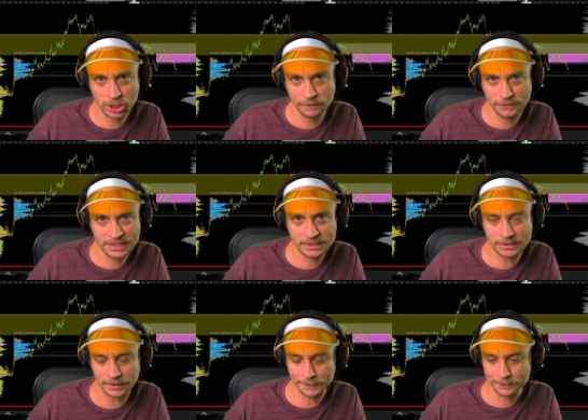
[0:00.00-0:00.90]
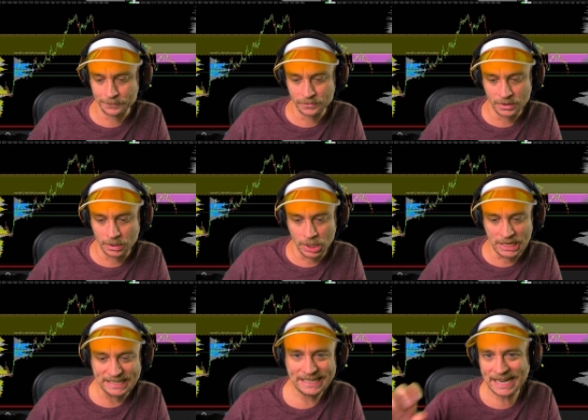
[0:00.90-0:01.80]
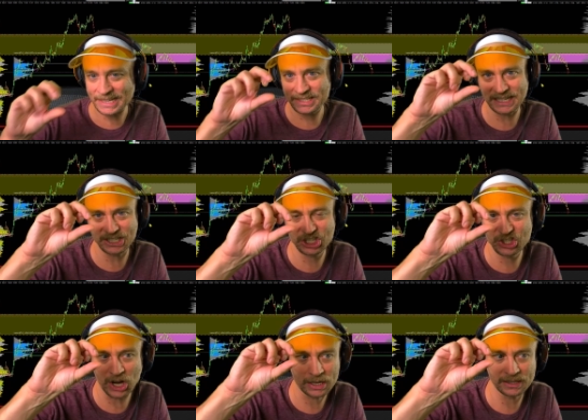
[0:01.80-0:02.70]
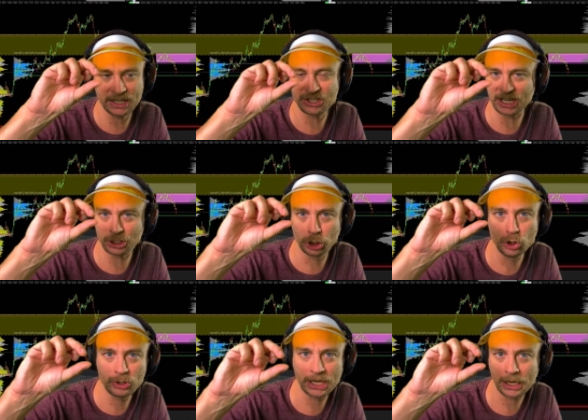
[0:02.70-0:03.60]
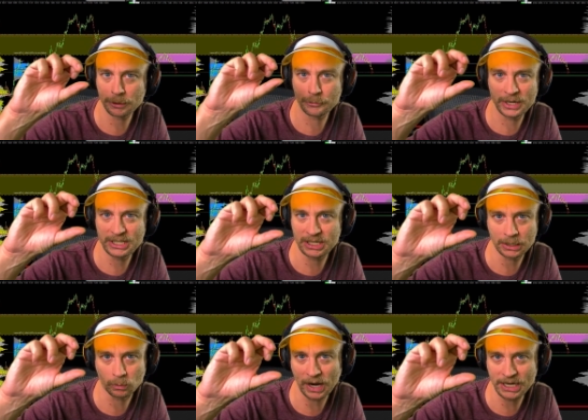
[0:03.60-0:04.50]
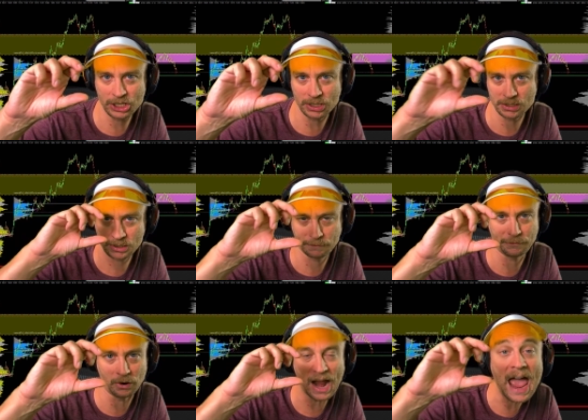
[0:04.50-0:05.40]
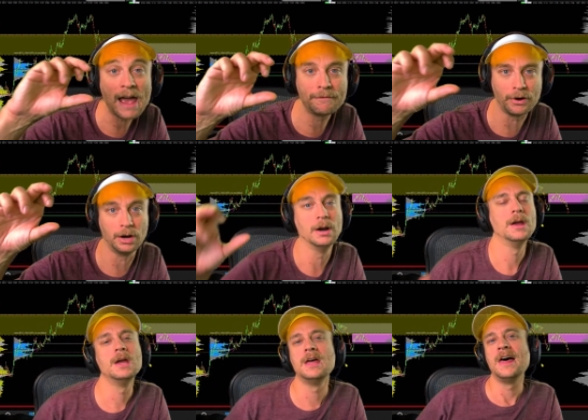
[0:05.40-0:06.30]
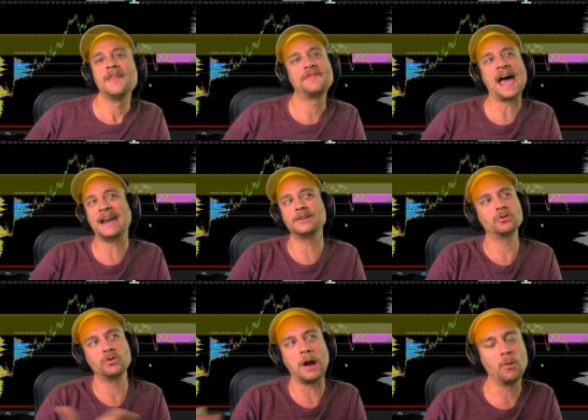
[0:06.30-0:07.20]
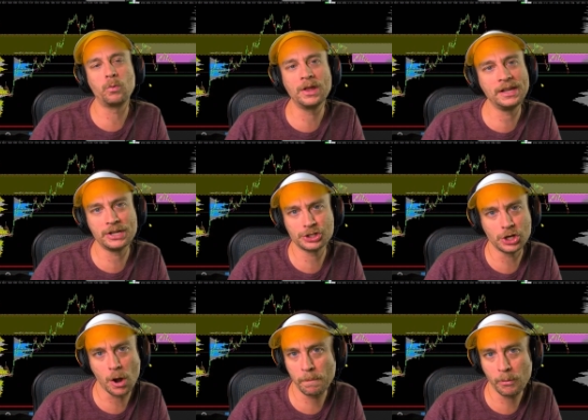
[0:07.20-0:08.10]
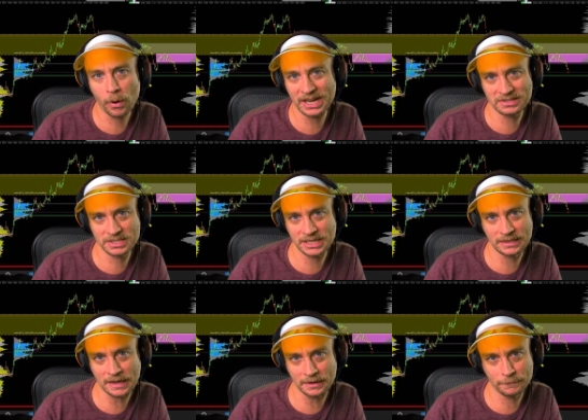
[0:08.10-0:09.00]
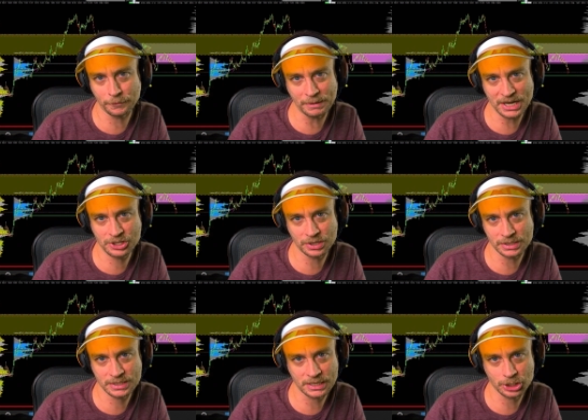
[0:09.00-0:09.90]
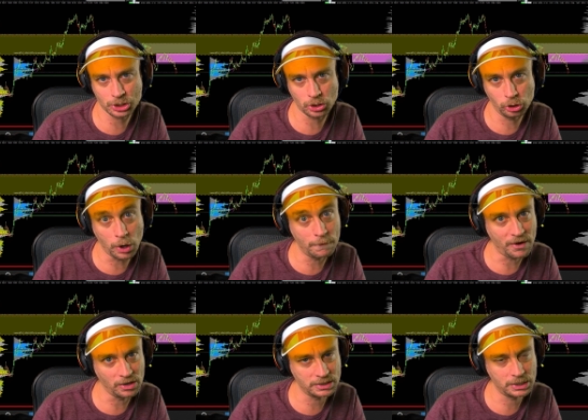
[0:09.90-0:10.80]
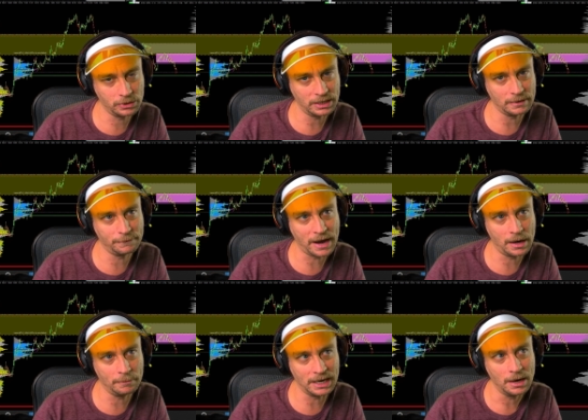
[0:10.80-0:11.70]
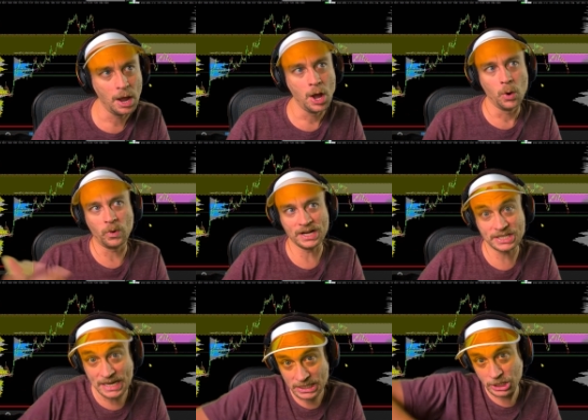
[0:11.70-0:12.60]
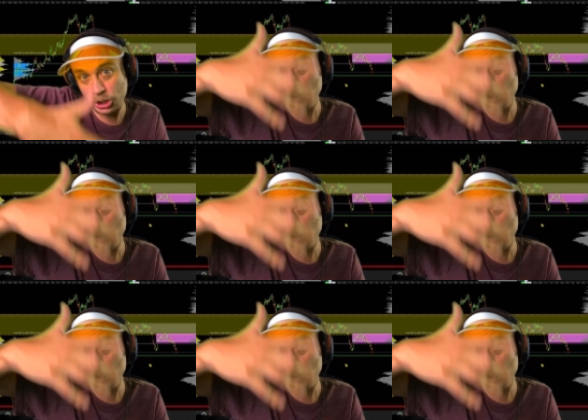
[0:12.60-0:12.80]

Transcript: Vista, ES gets stuck in these like two tick, three tick ranges forever. That really there's no point in seeing that information in such a low volatility environment. Whereas NQ